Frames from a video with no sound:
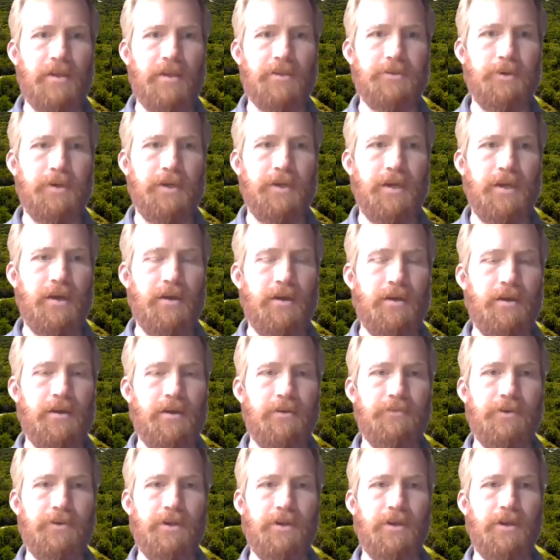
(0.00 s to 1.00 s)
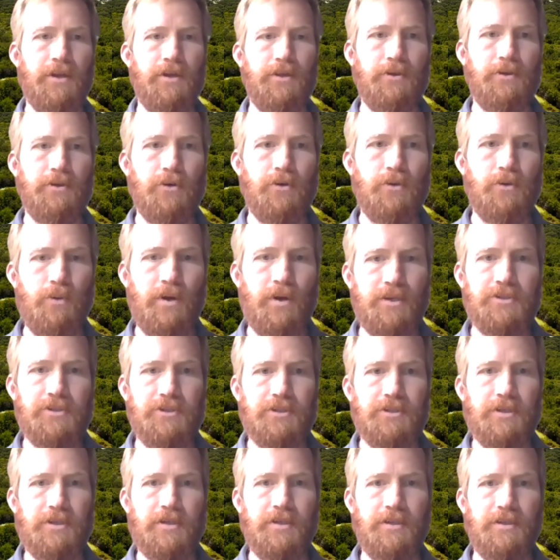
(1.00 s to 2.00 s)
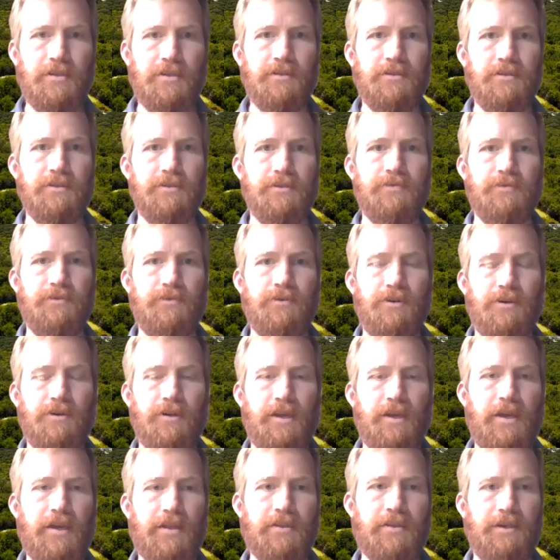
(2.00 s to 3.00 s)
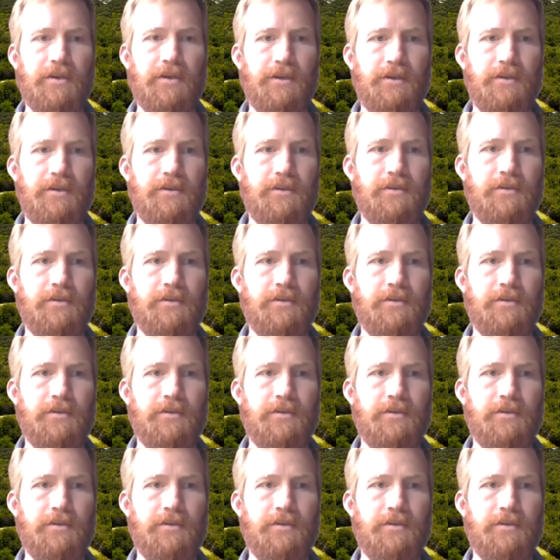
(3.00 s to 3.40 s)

do we have any other questions for Kali?